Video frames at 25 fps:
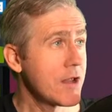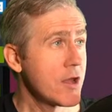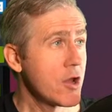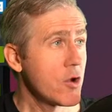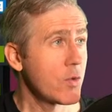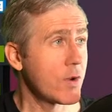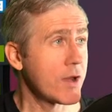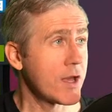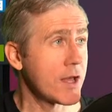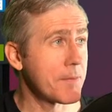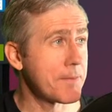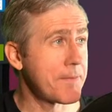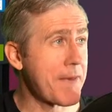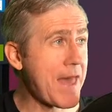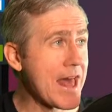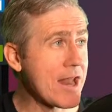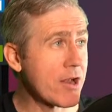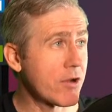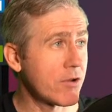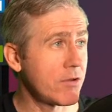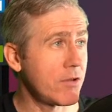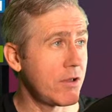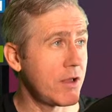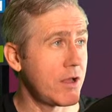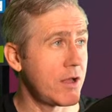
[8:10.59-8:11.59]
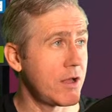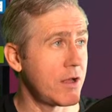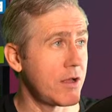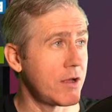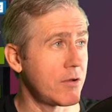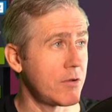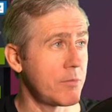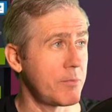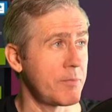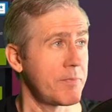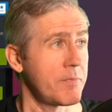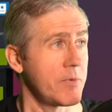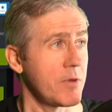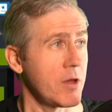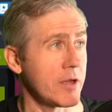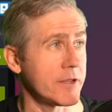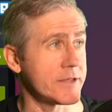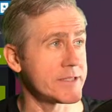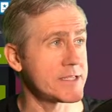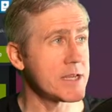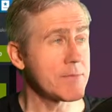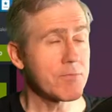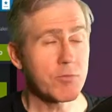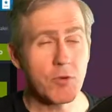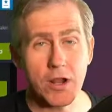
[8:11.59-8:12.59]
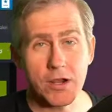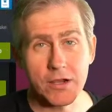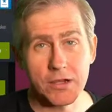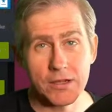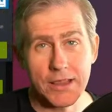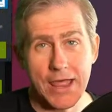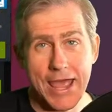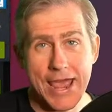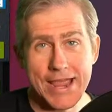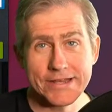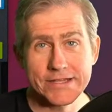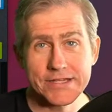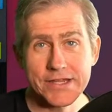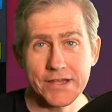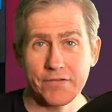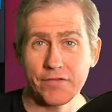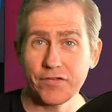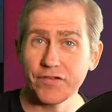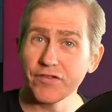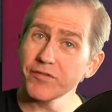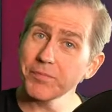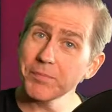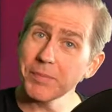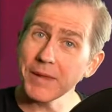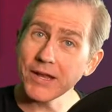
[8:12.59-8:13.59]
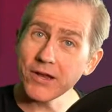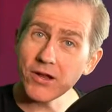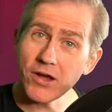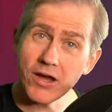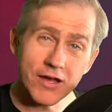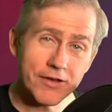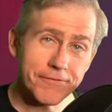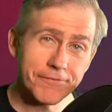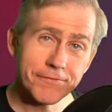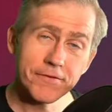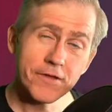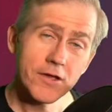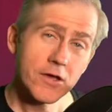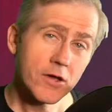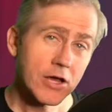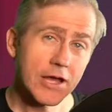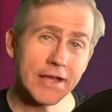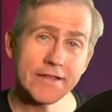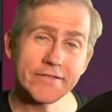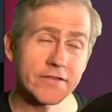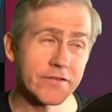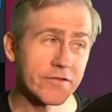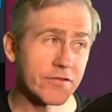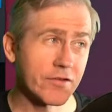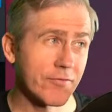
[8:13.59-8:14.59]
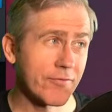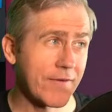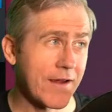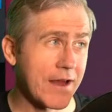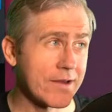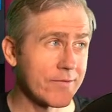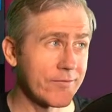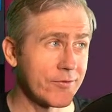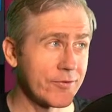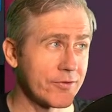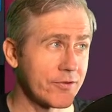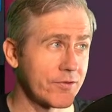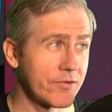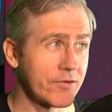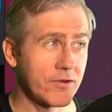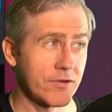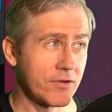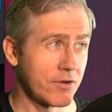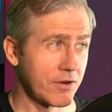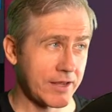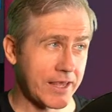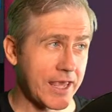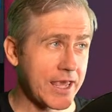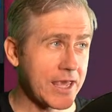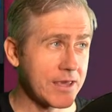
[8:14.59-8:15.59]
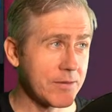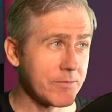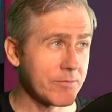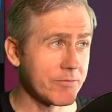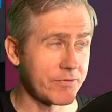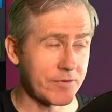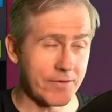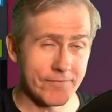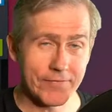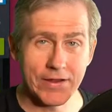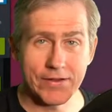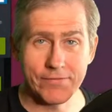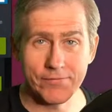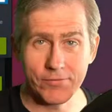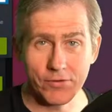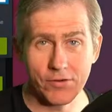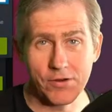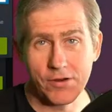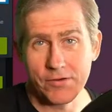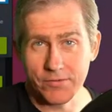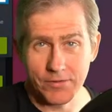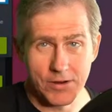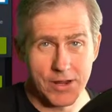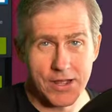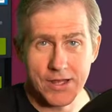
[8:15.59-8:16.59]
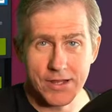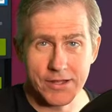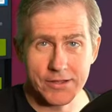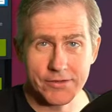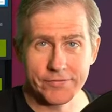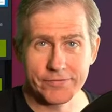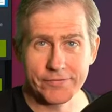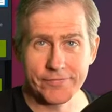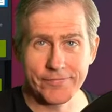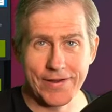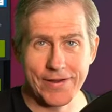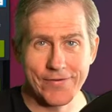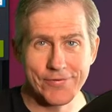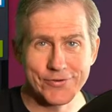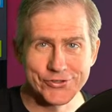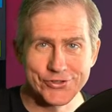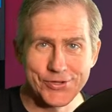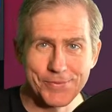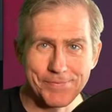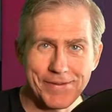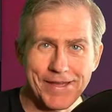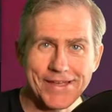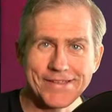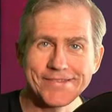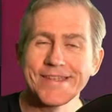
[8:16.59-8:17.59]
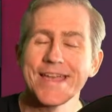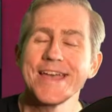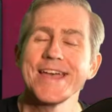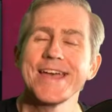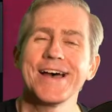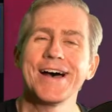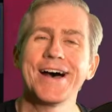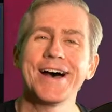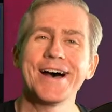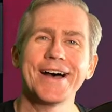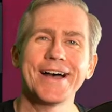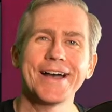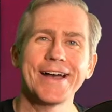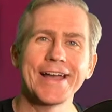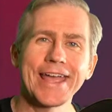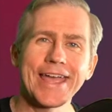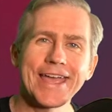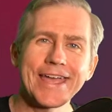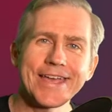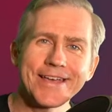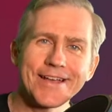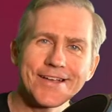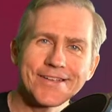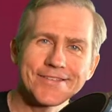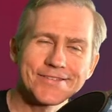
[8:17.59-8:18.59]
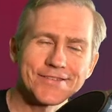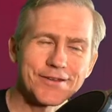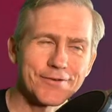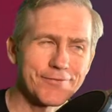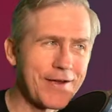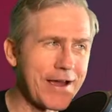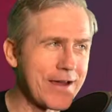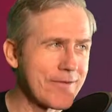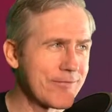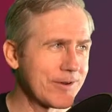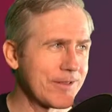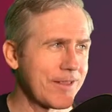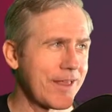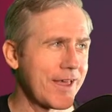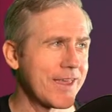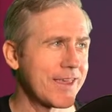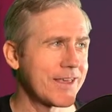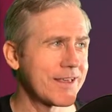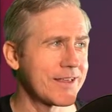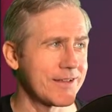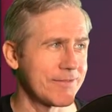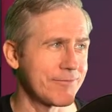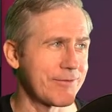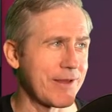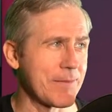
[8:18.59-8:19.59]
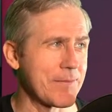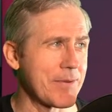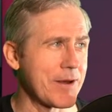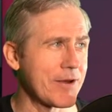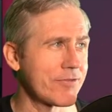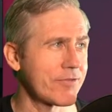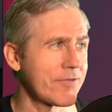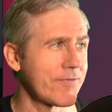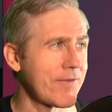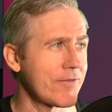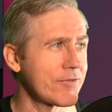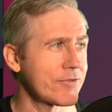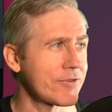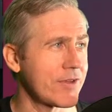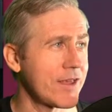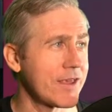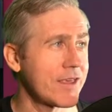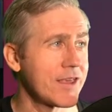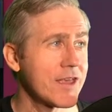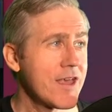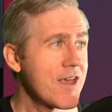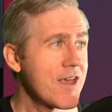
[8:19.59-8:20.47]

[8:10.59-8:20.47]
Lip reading: We got a Deep Rock Galactic spin-off as a survival game, survivorship bias, a survivor-like, a vampire survivors-like.